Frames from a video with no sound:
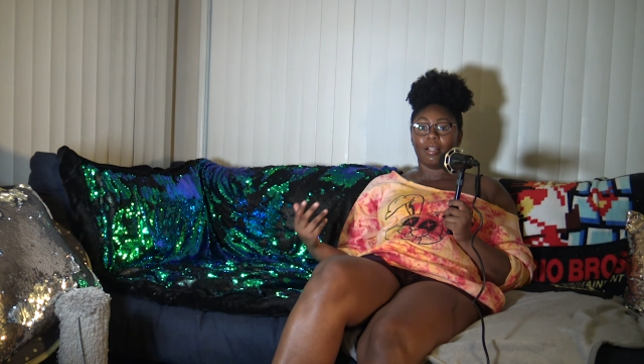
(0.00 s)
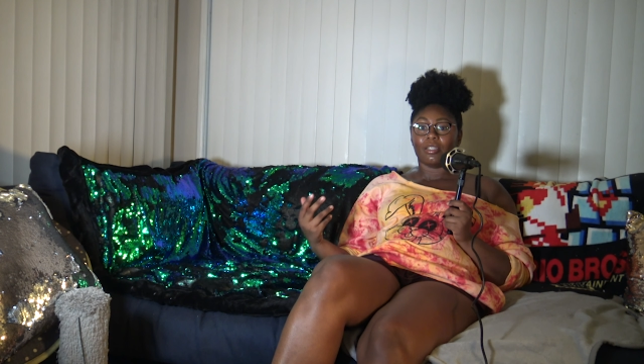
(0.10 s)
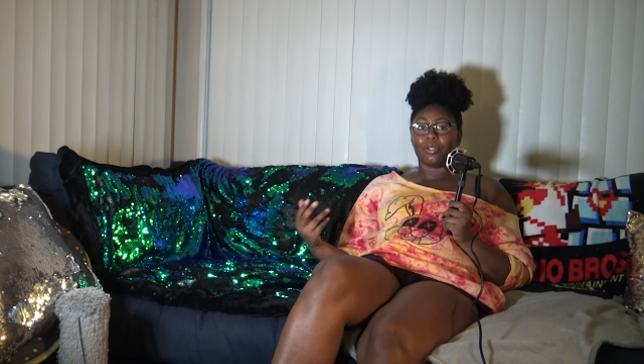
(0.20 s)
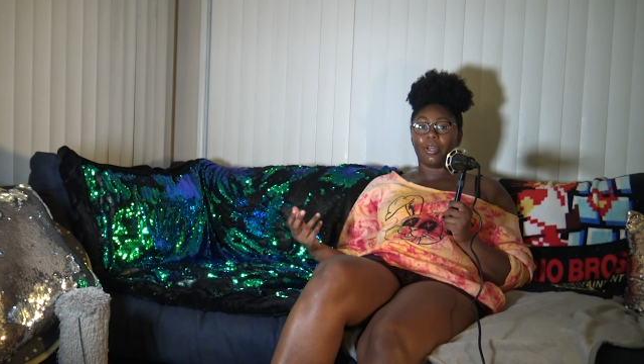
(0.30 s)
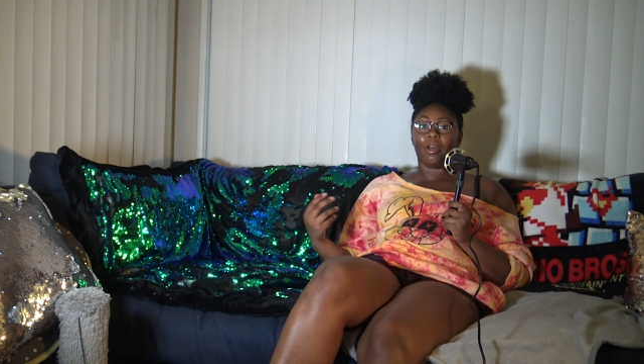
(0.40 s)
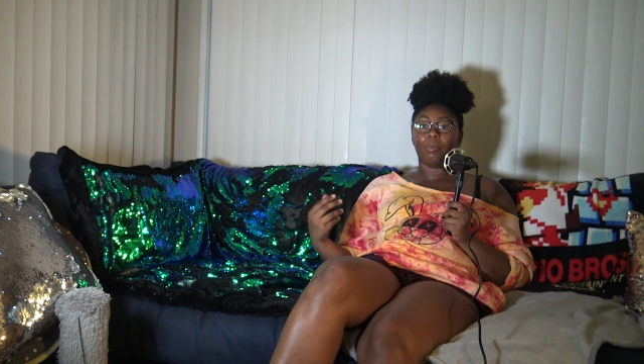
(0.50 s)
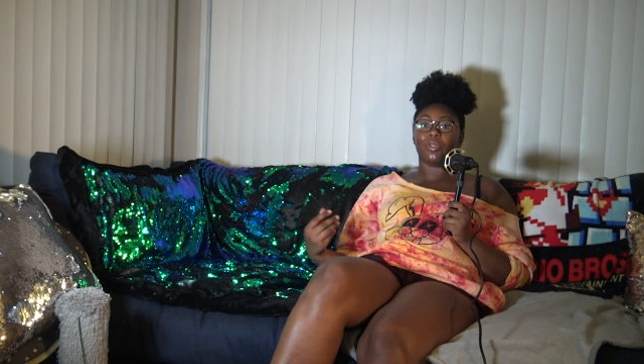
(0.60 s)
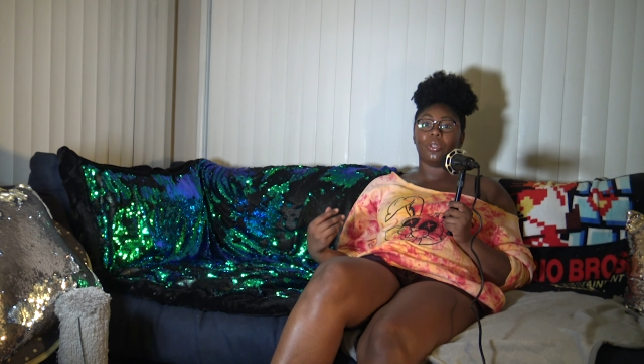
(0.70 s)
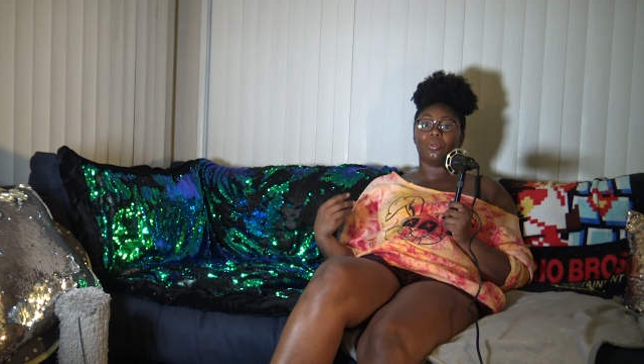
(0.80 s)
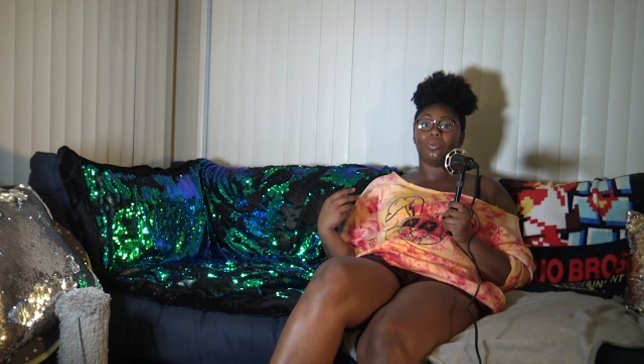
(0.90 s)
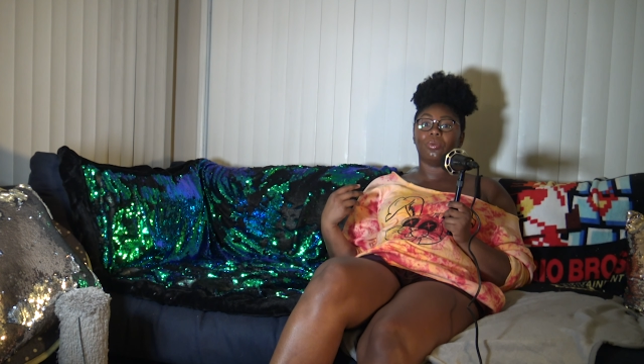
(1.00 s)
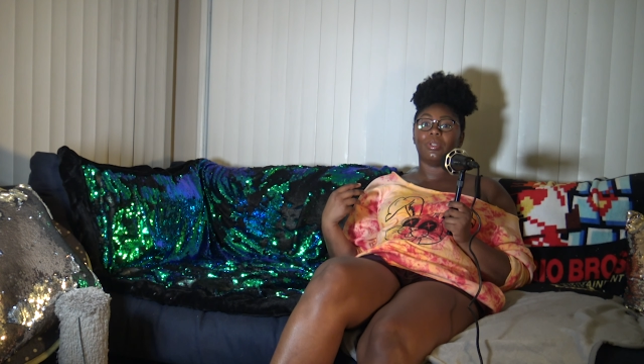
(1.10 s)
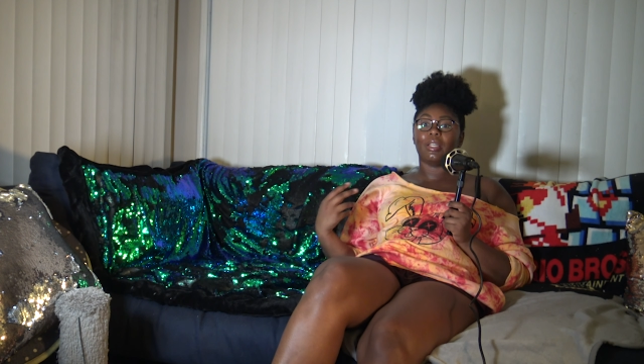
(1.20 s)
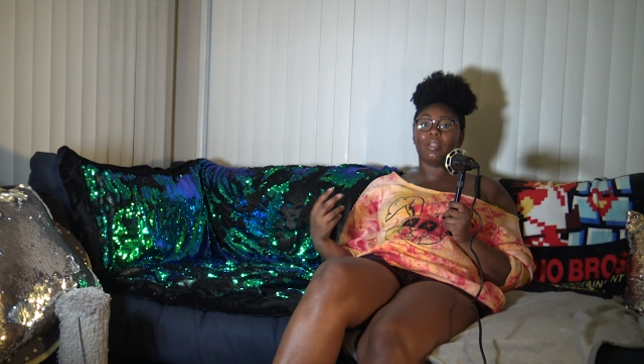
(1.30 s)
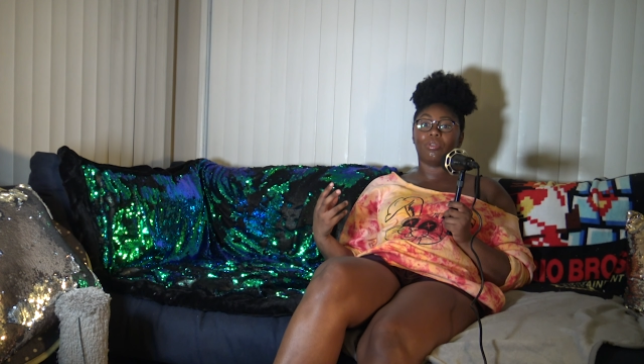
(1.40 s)
to help you
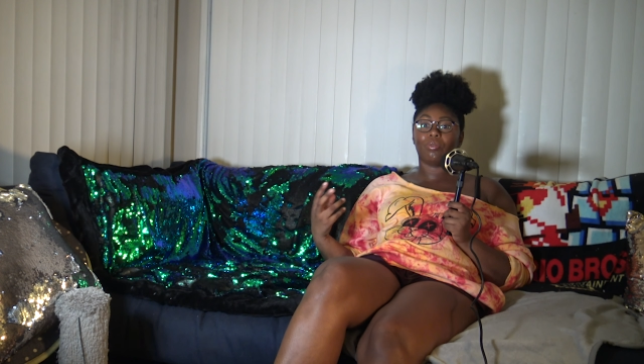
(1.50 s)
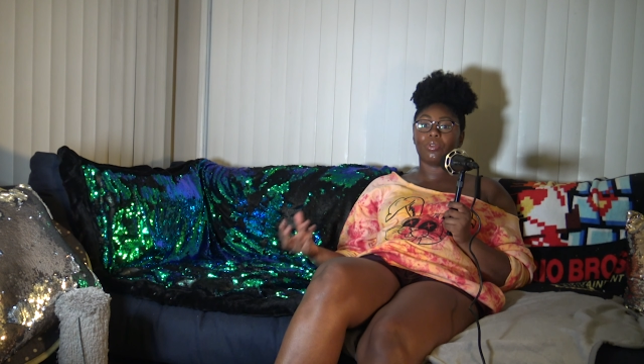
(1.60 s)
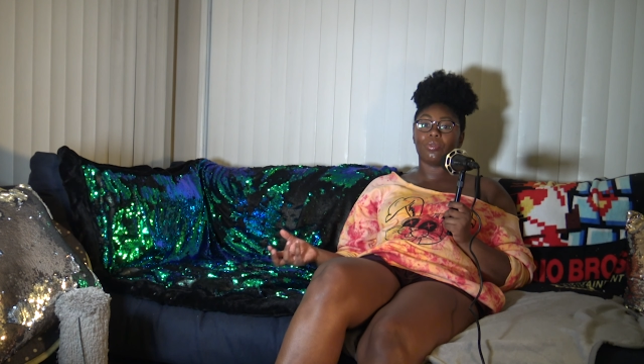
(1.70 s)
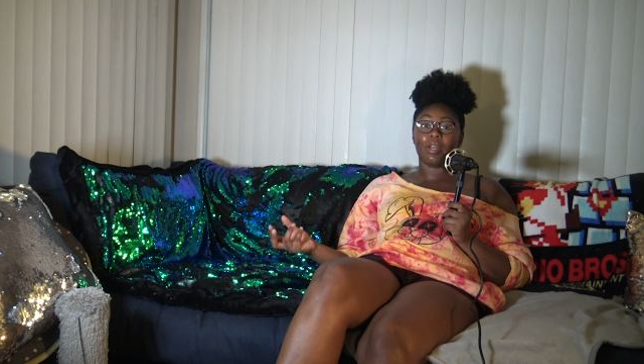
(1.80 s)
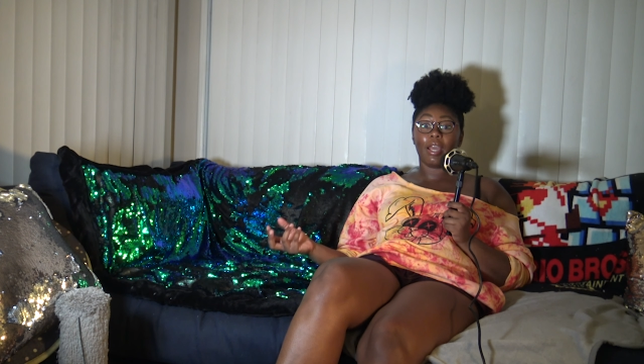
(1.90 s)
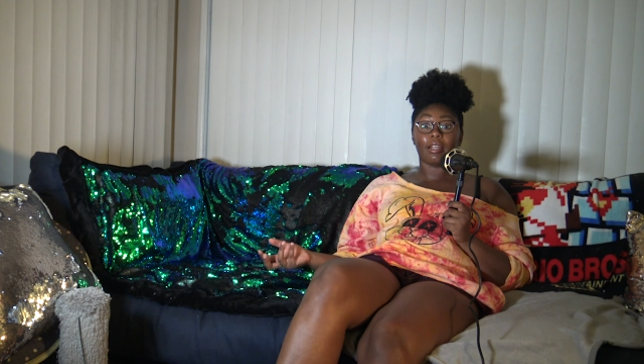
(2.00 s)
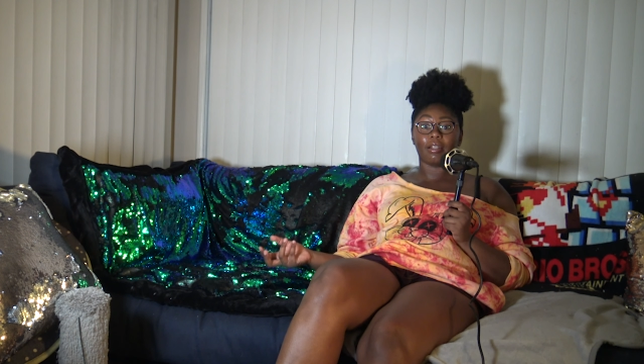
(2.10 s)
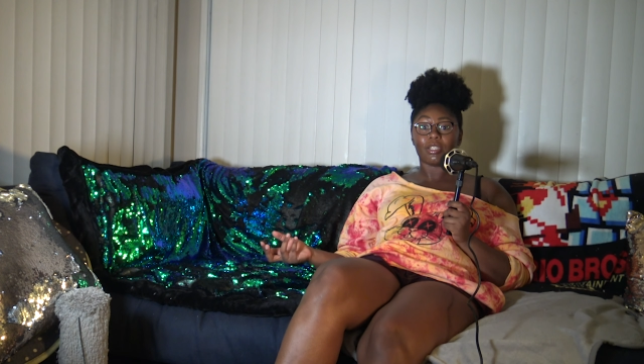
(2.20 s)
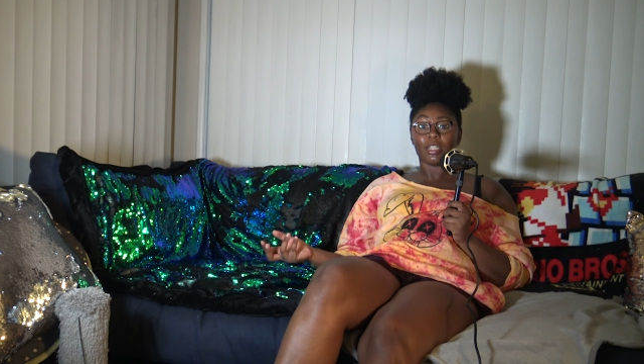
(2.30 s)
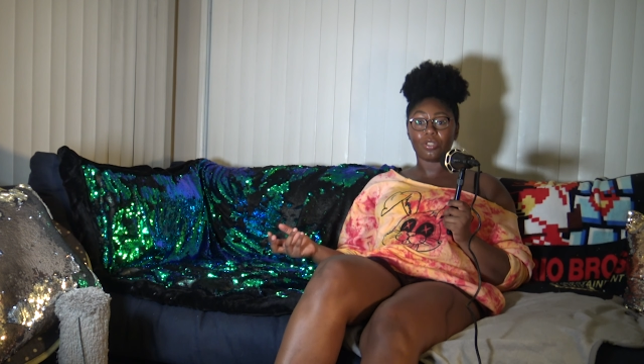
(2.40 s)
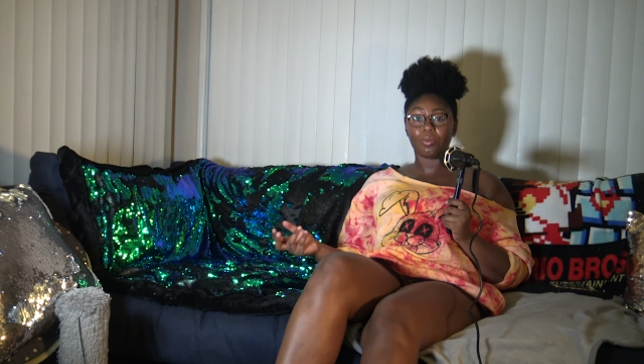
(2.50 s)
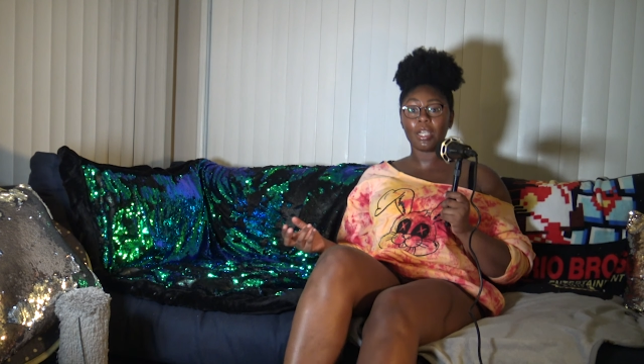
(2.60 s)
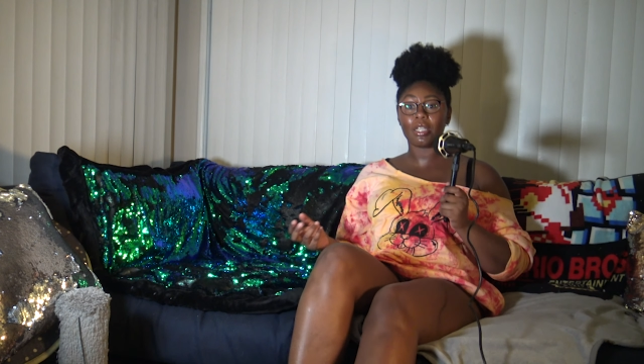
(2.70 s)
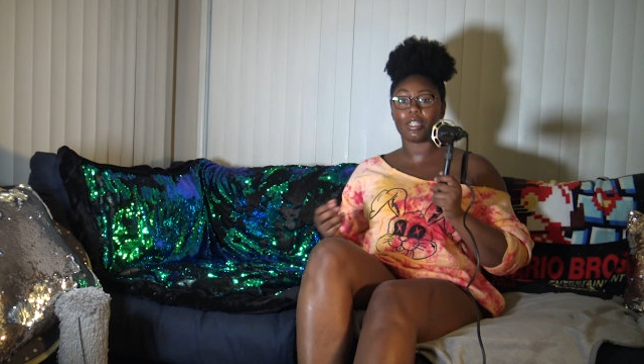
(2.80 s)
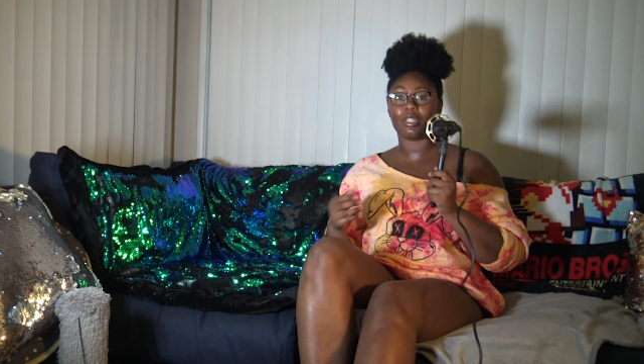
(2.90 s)
get through negative
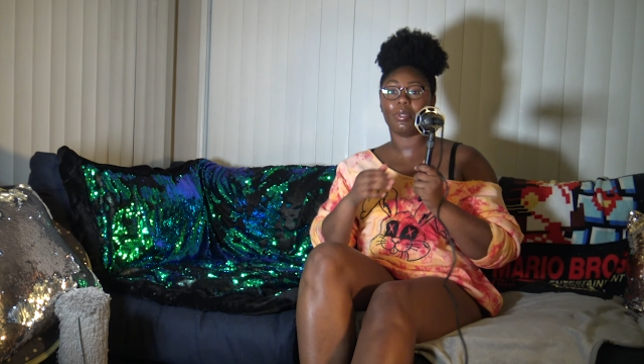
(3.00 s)
situations,